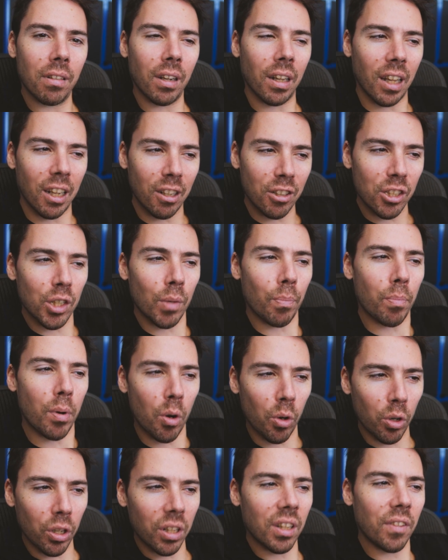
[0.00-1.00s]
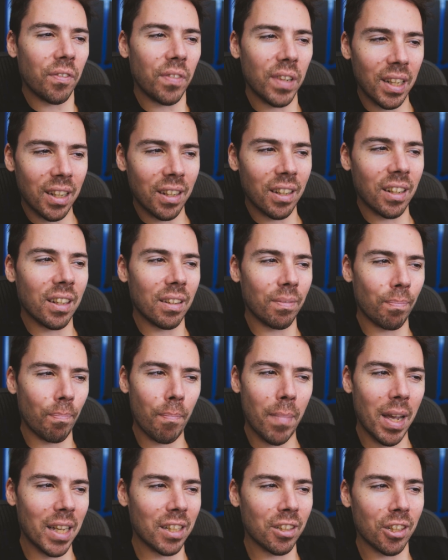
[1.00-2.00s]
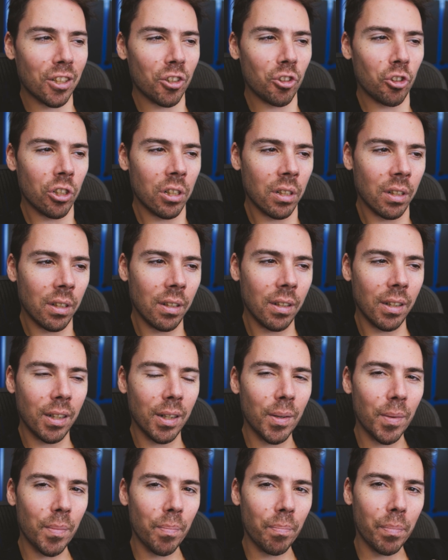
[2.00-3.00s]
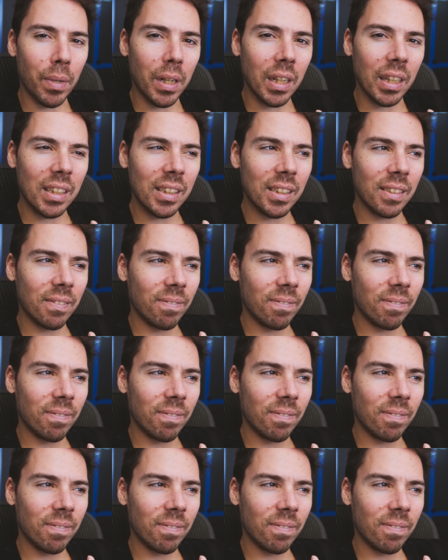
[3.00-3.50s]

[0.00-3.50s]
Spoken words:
I like supporting the vegan message. But